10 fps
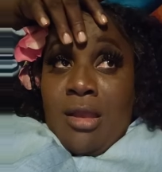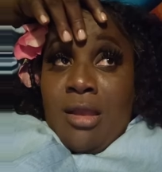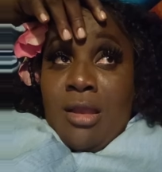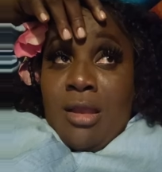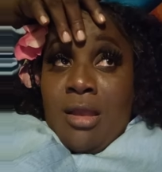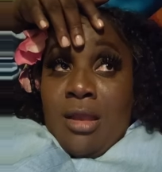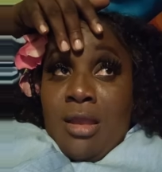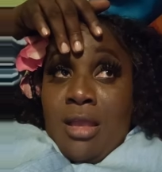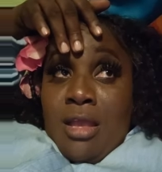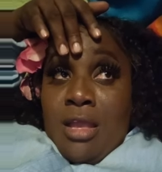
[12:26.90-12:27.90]

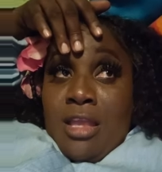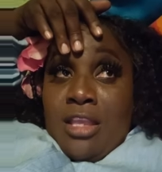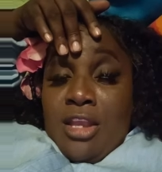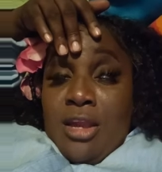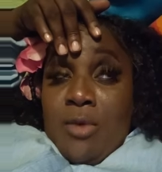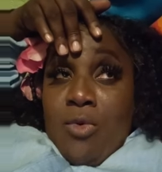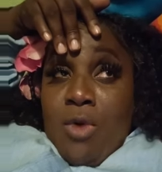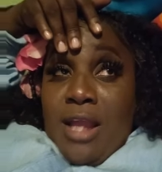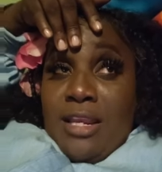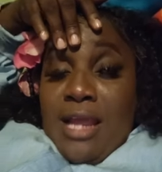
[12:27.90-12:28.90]
Yeah,
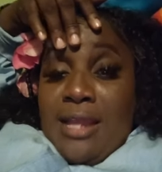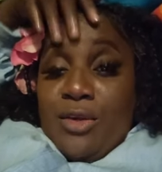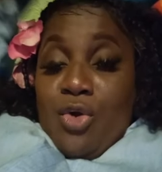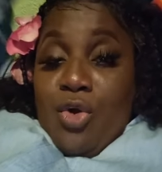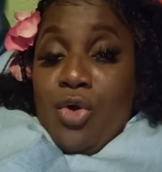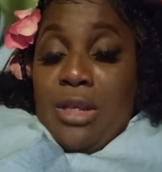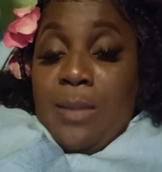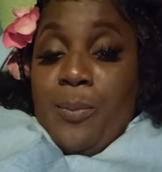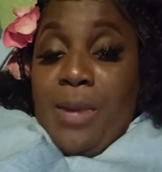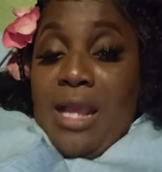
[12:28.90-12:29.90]
one and only
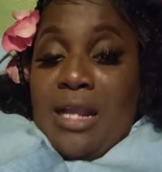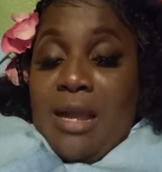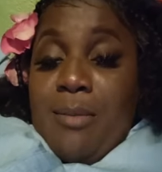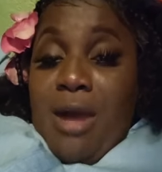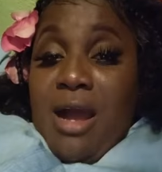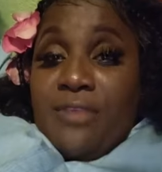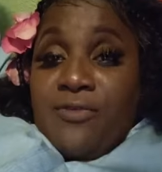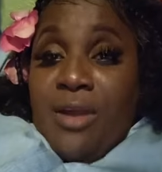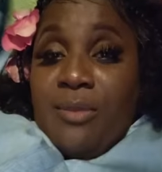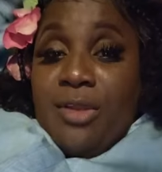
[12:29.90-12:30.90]
Planka boss
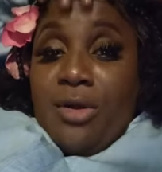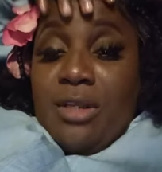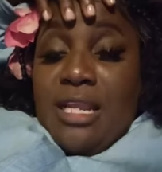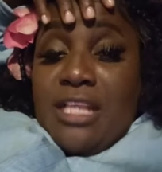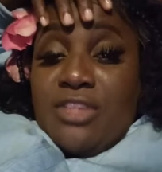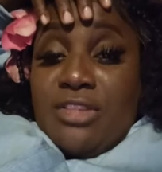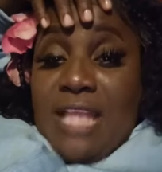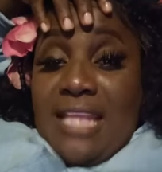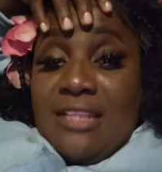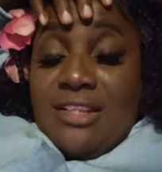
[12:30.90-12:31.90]
from down in a
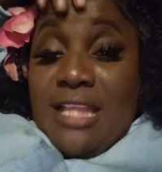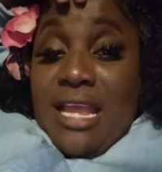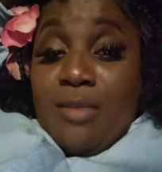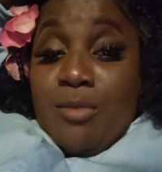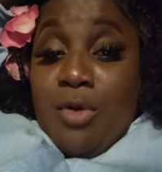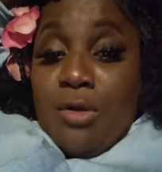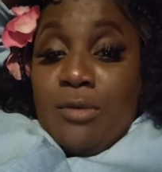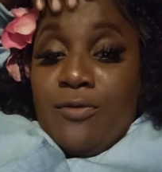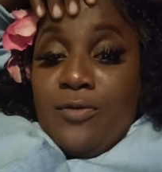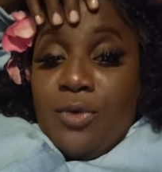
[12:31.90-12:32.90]
99
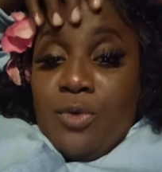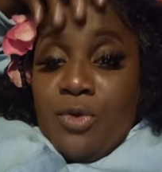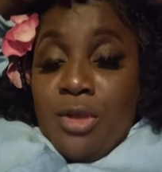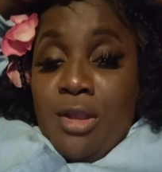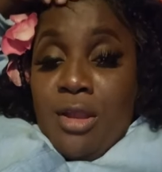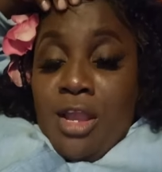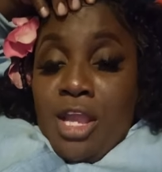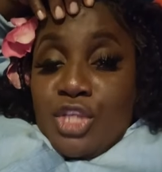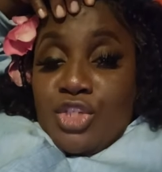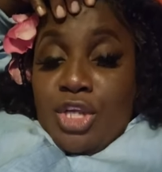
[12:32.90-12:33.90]
Mountain View.
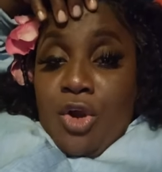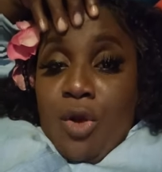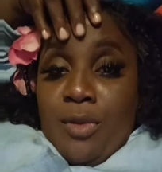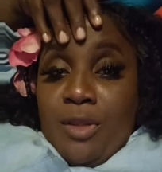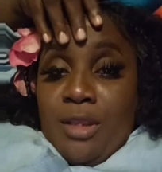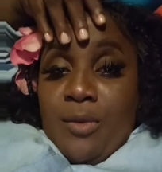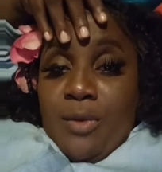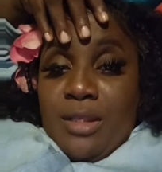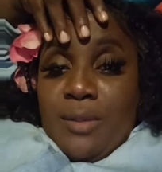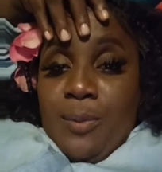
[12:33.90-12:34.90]
She coming here
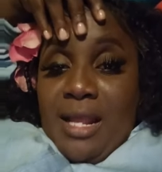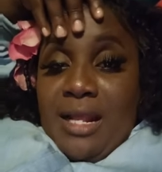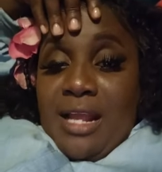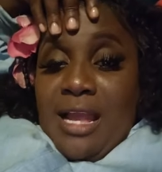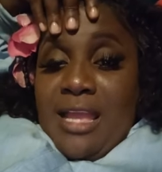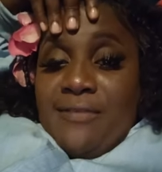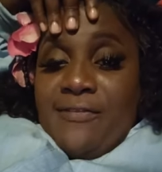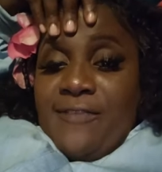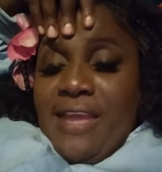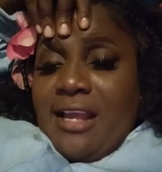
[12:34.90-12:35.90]
with the Planka
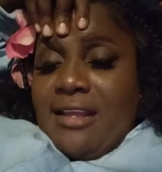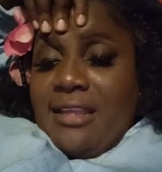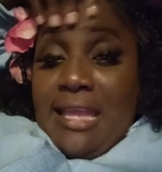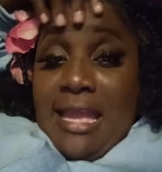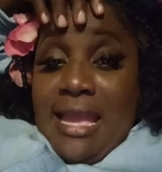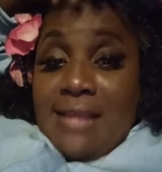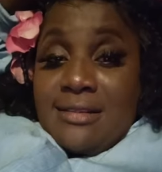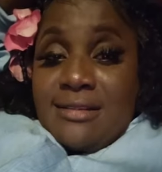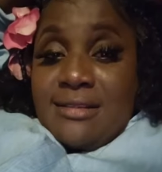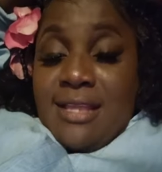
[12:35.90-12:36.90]
effect,
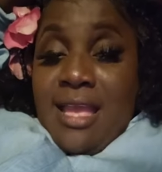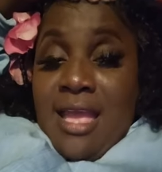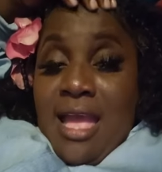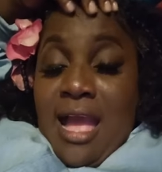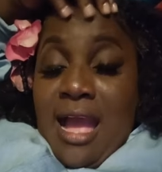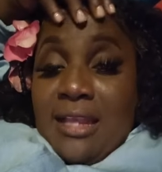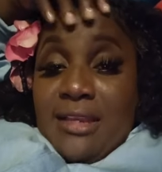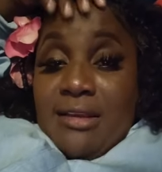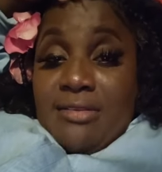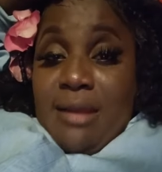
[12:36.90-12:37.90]
yes. And
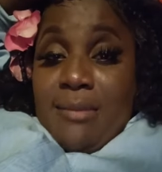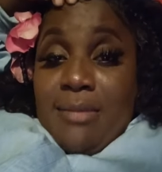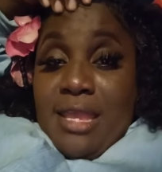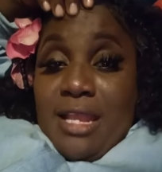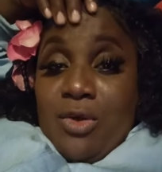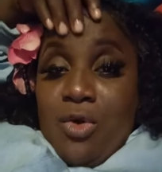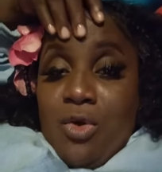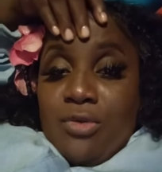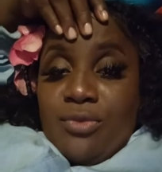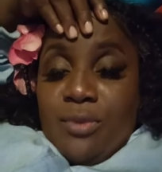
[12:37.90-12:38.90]
there's a male
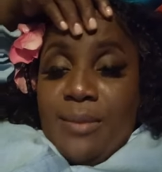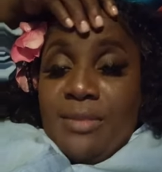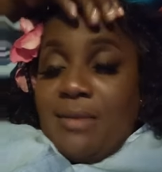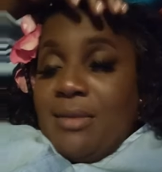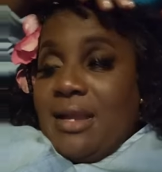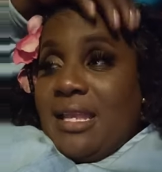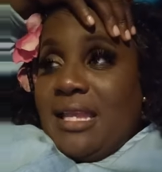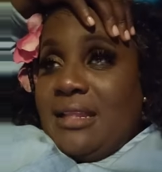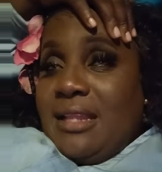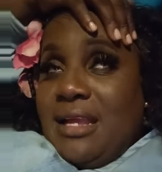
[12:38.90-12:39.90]
host with name
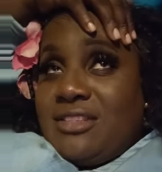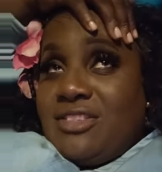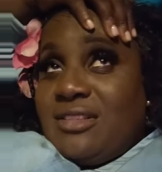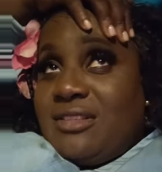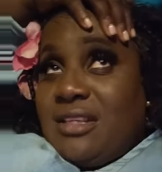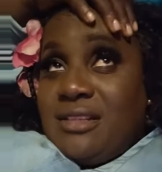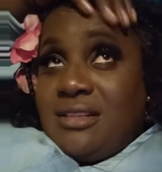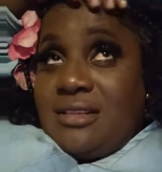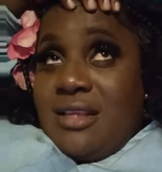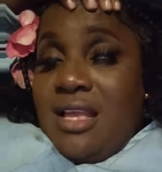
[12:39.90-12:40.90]
again, Lord
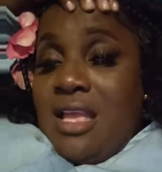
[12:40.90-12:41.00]
Jesus.